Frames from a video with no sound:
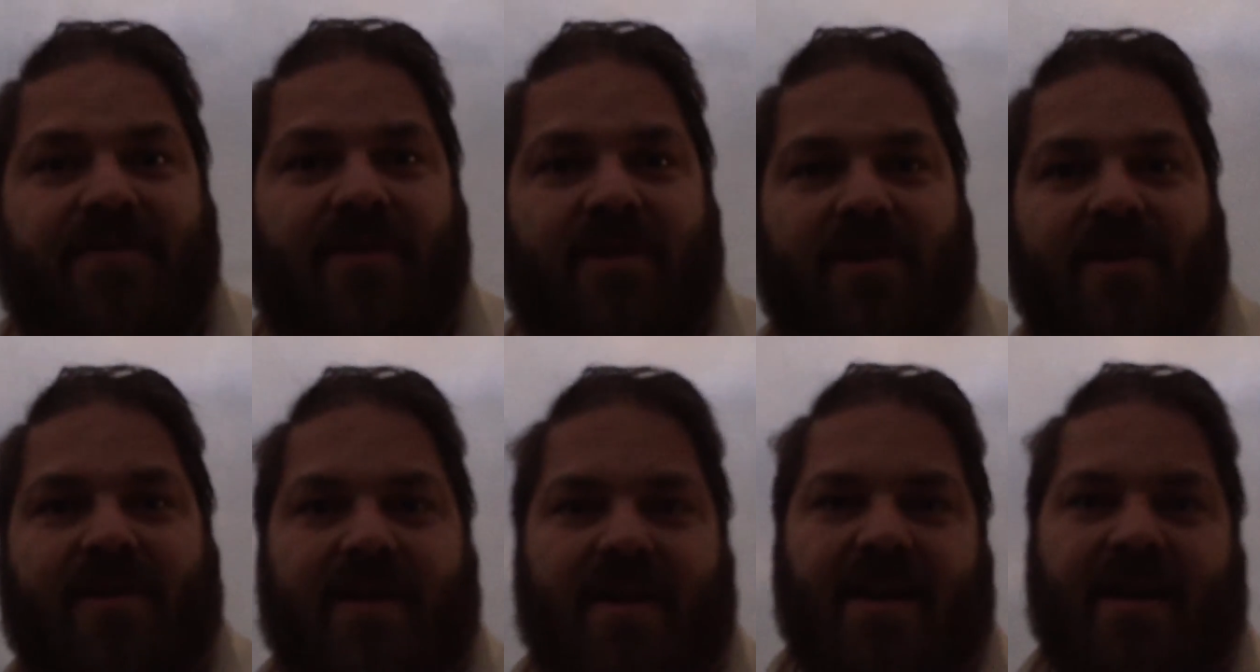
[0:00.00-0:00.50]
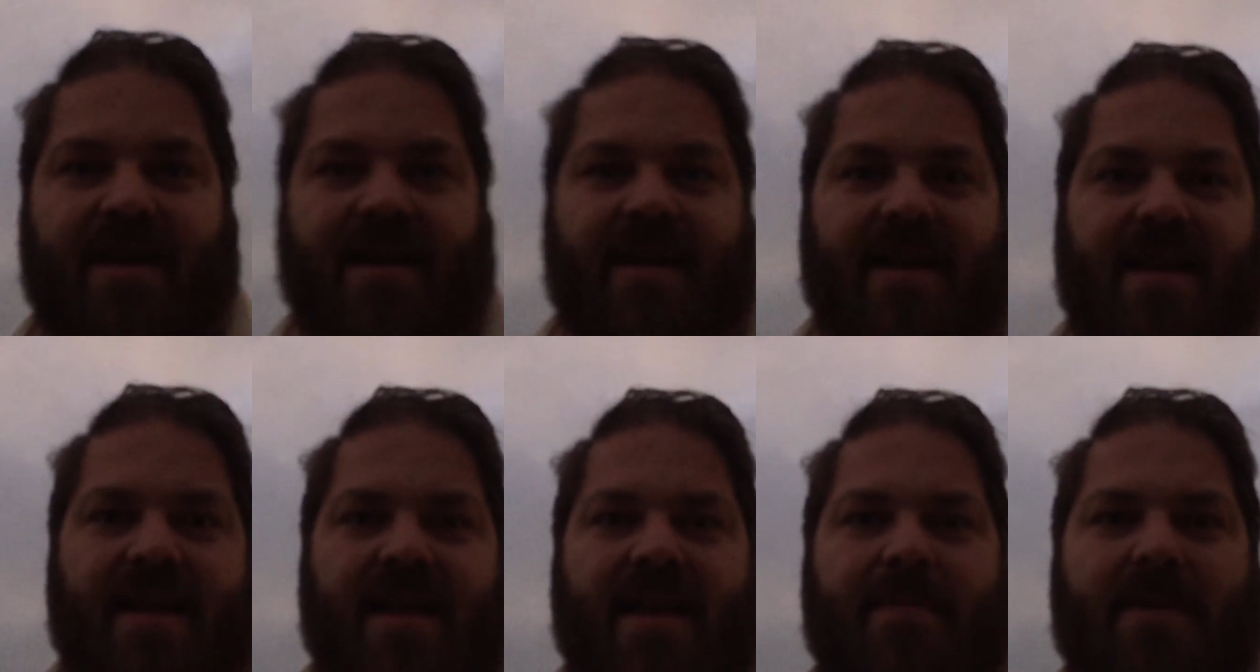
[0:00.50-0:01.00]
for
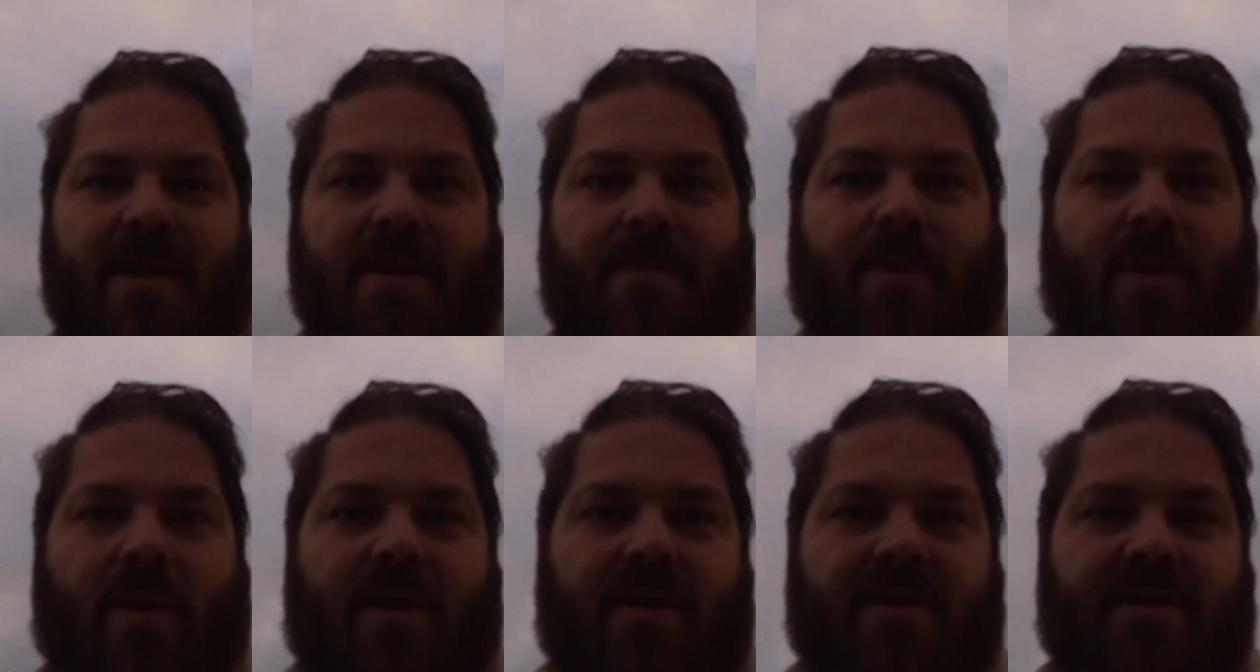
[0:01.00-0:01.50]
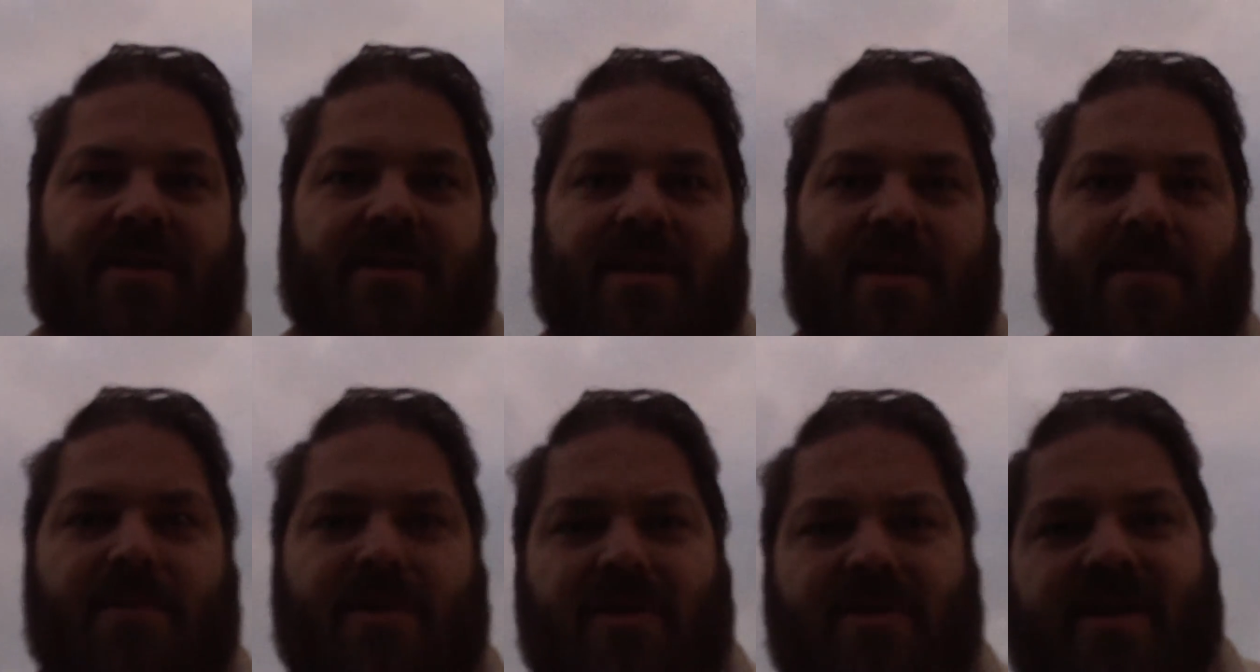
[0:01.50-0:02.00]
being a part of this
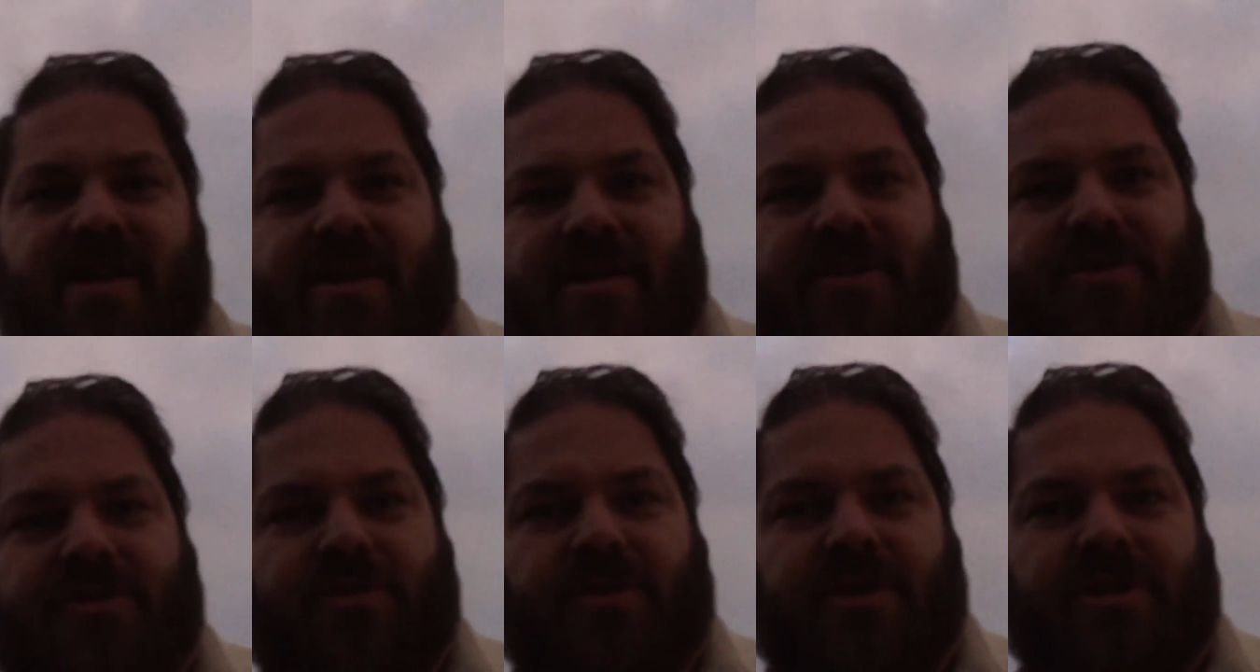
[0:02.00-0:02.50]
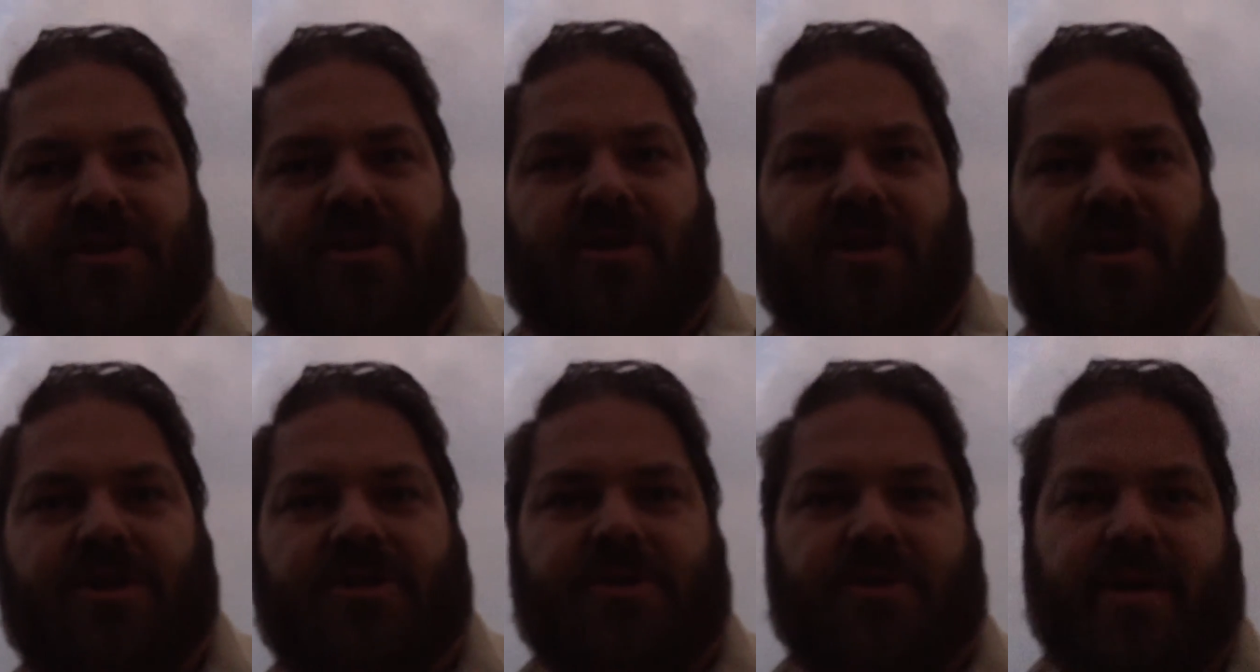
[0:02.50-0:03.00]
community on
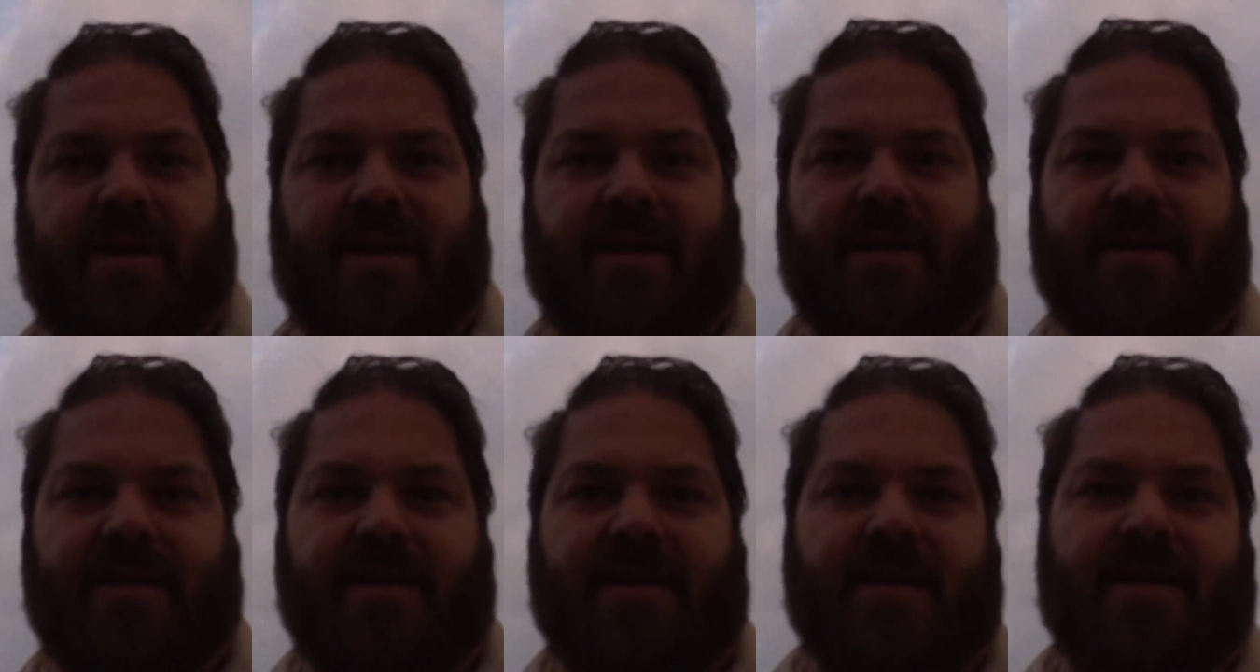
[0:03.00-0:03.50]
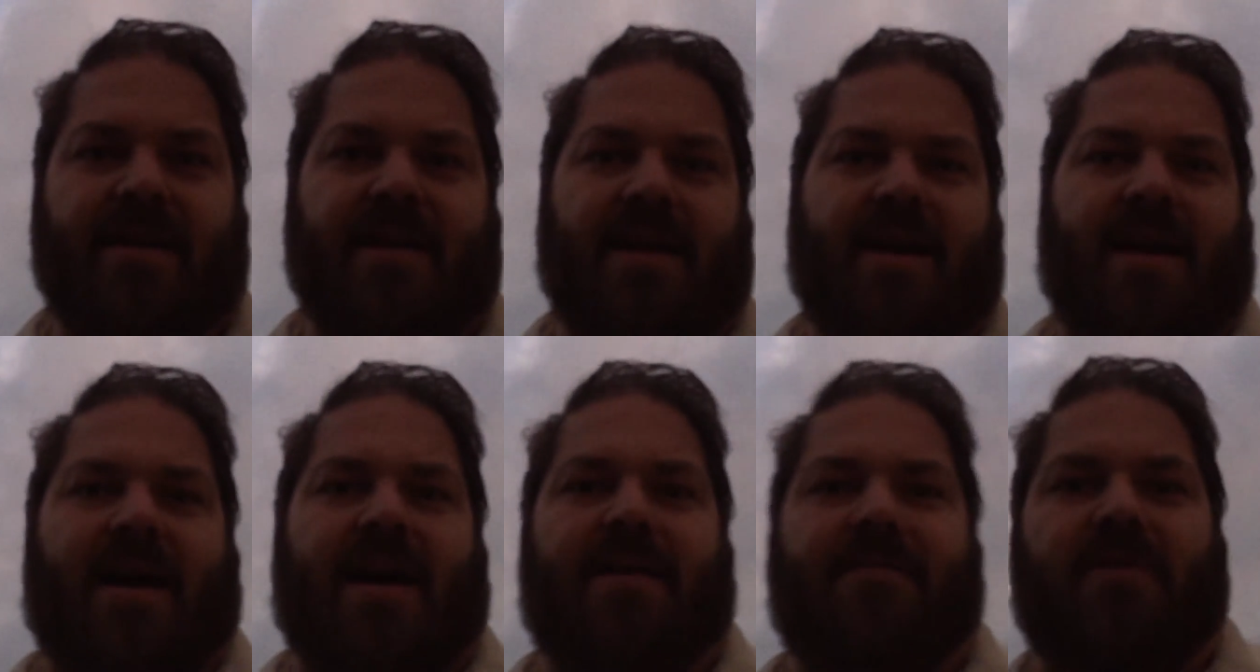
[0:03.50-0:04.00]
traditional archery, and
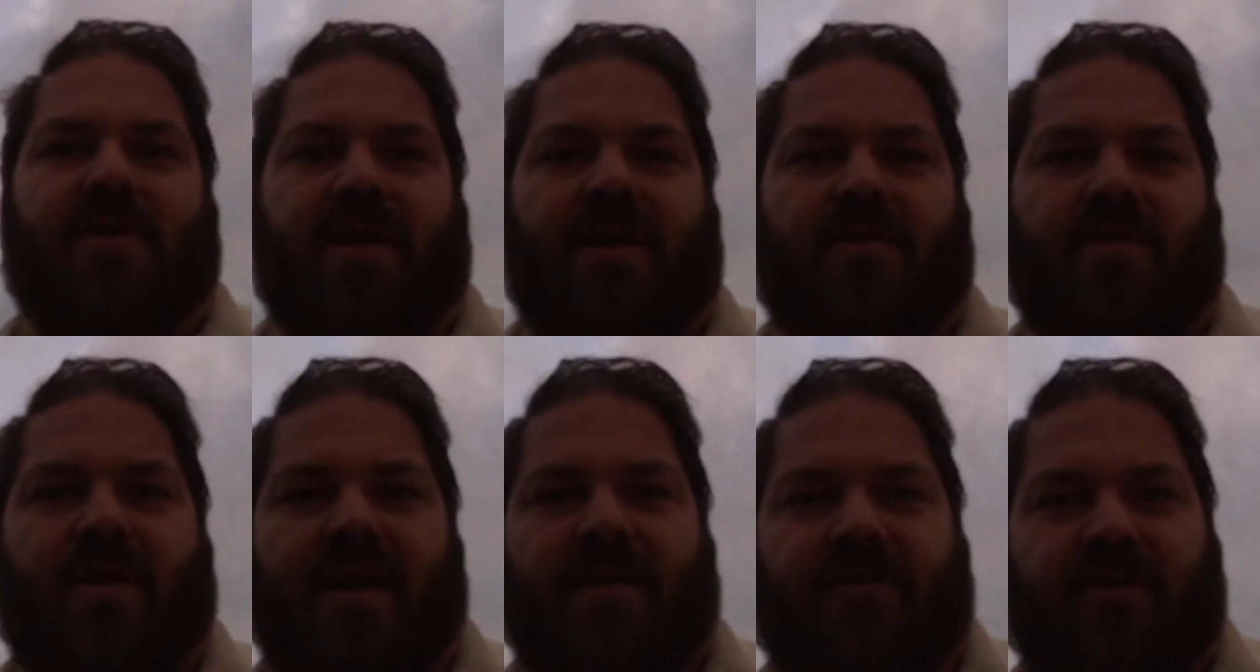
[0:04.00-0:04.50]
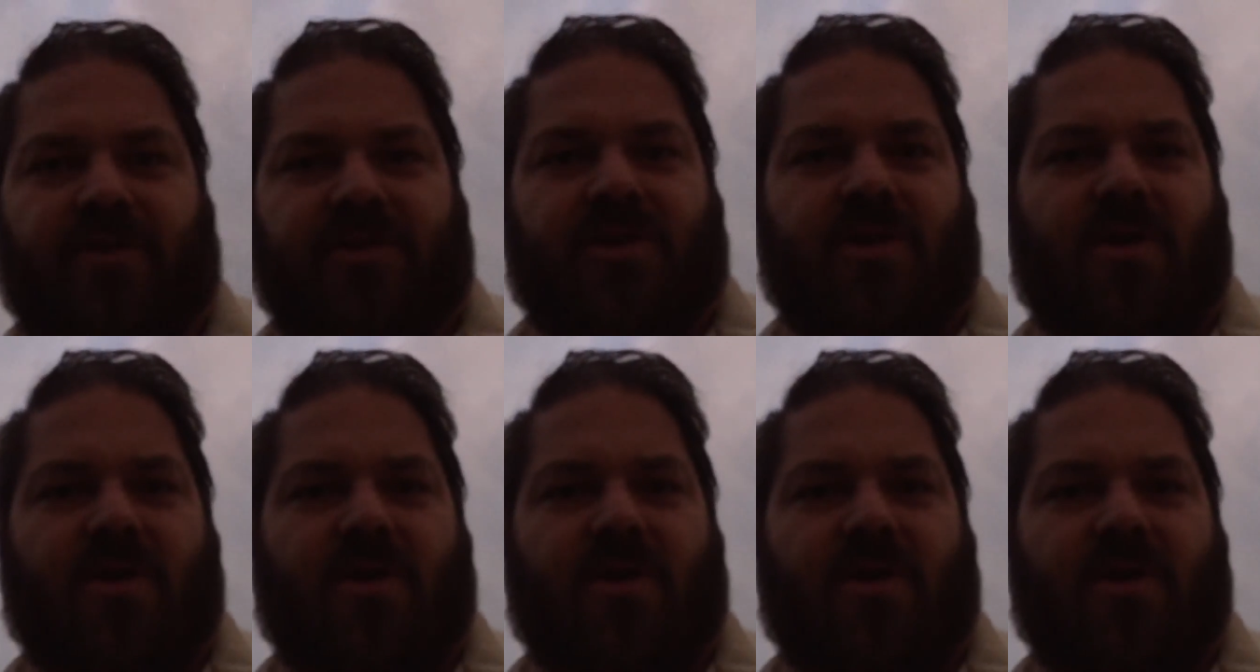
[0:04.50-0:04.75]
I'm very grateful.